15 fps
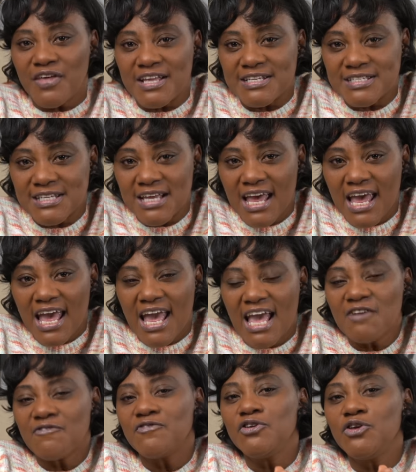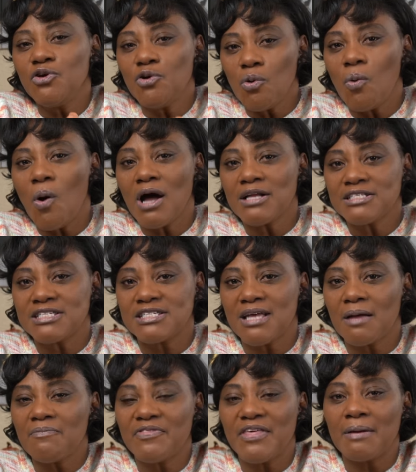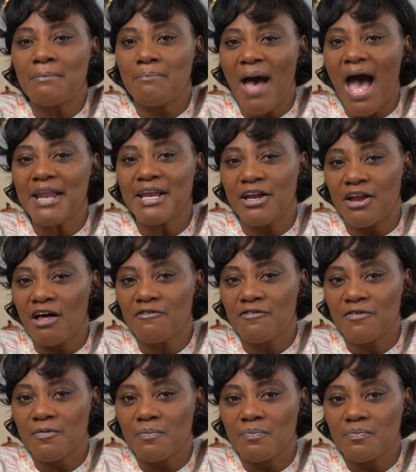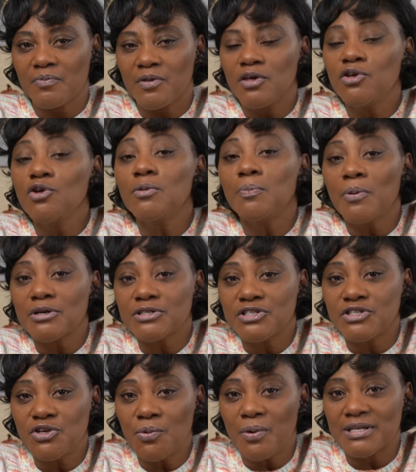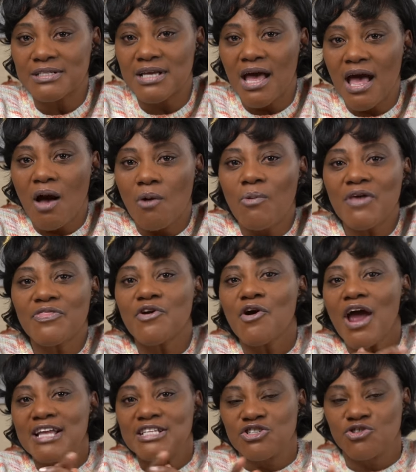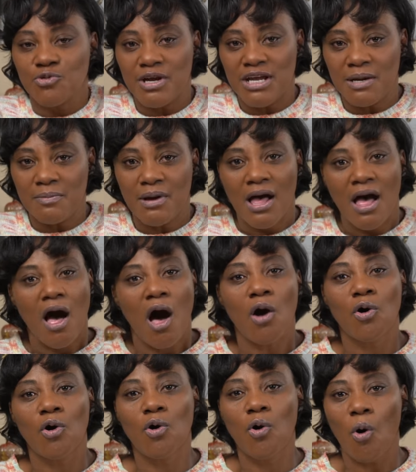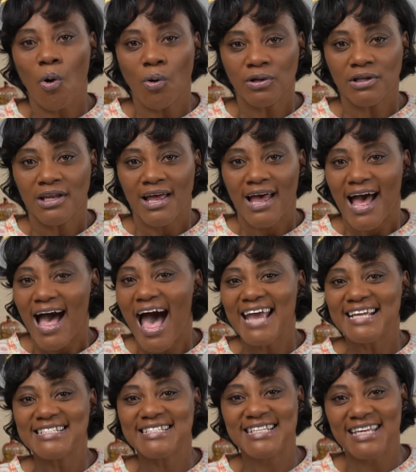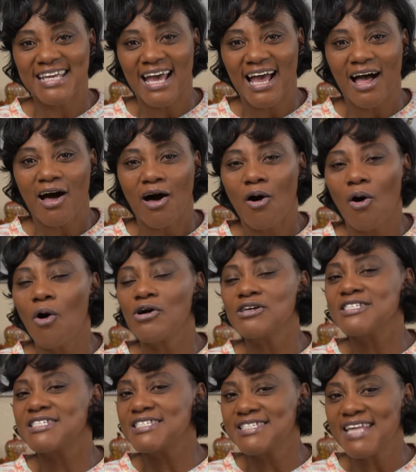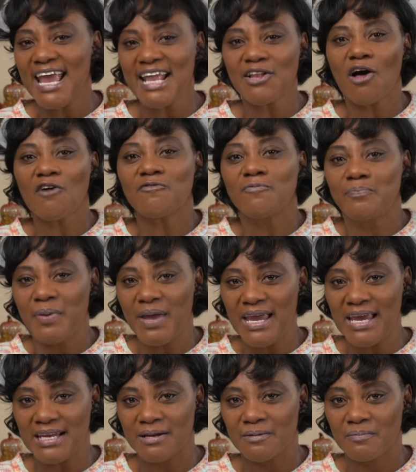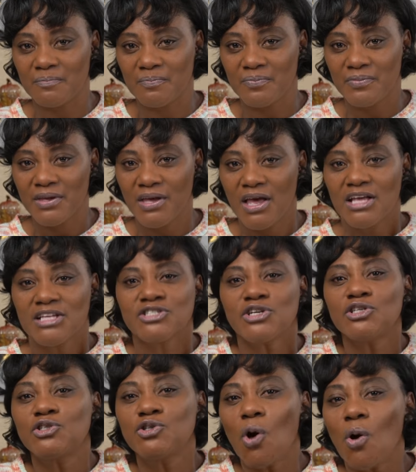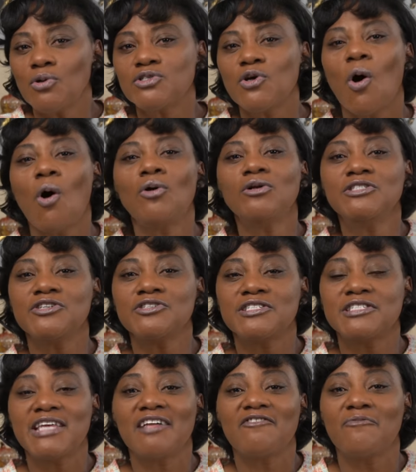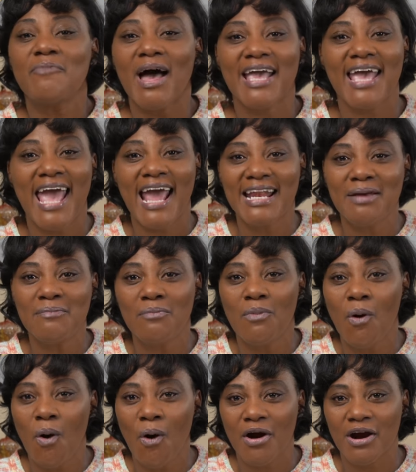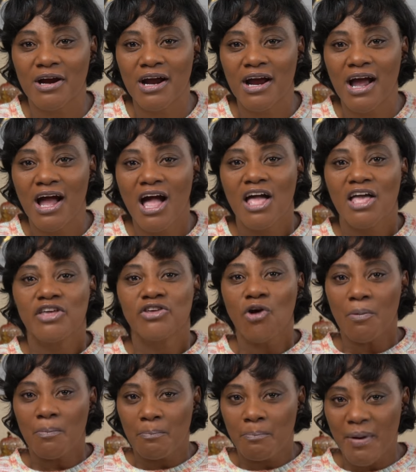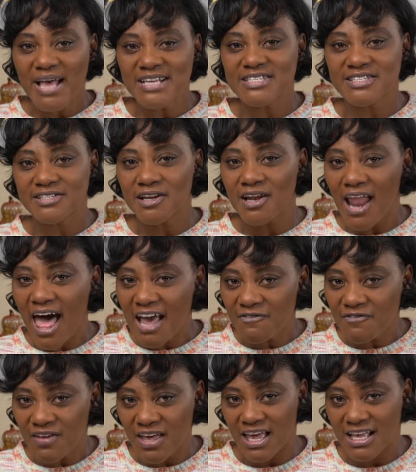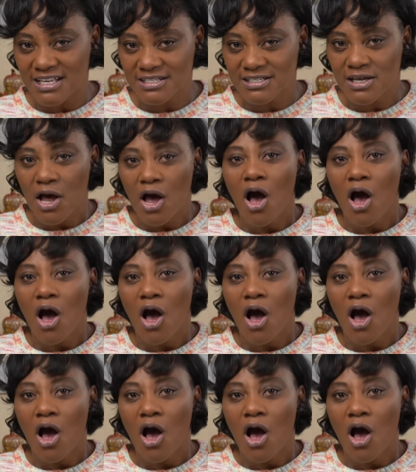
is, if you want something bad enough, you'll pursue it, whether a dream, a goal, idea, or state of being. So don't hold yourself back anymore. Your best life is,